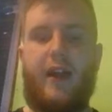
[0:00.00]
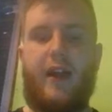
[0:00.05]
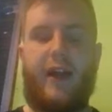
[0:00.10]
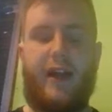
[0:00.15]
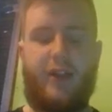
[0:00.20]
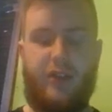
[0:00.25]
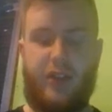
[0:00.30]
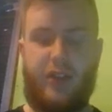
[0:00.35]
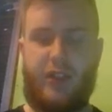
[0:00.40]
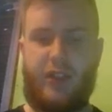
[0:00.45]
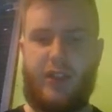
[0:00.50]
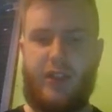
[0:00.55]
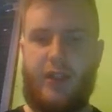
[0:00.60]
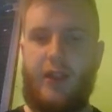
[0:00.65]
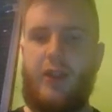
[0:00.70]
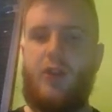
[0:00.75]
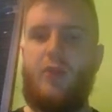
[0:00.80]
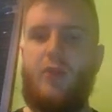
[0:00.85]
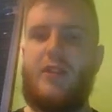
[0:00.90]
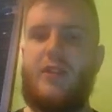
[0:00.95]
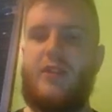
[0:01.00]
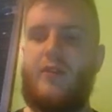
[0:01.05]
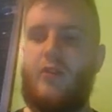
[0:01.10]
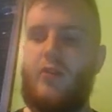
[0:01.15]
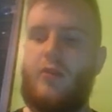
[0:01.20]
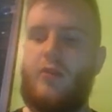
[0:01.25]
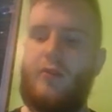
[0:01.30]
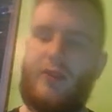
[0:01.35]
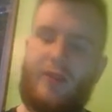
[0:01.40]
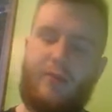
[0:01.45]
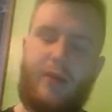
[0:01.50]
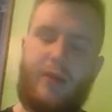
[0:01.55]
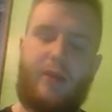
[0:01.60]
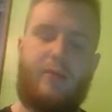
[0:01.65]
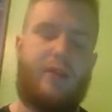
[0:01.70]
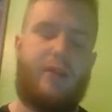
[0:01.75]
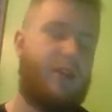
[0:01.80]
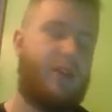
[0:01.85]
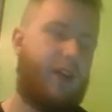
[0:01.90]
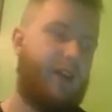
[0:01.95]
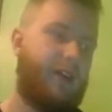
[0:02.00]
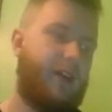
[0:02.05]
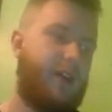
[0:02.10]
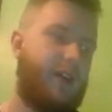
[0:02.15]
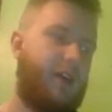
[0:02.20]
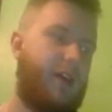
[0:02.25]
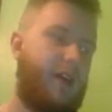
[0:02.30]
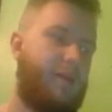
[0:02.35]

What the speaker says: Haxorus is a little bit slower, which might mean like